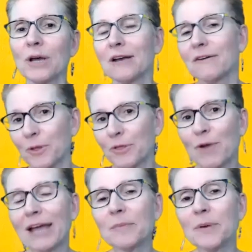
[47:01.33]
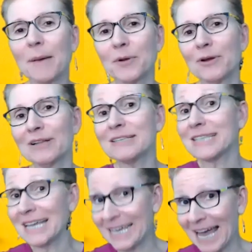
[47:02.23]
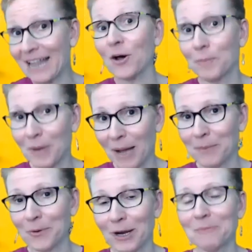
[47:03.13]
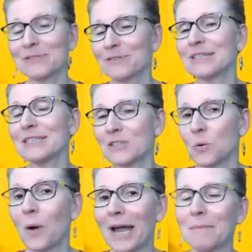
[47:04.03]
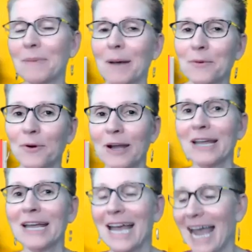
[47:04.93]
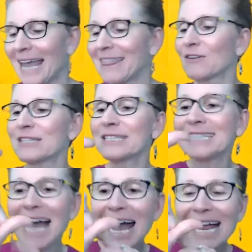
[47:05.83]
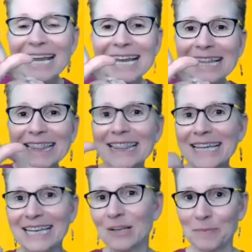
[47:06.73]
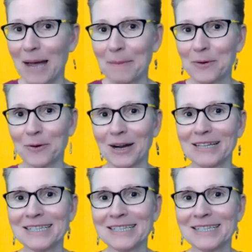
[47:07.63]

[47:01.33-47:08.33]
with regular popcorn, it'll say yellow popcorn. So this is a white popcorn. And they're tiny little popcorns.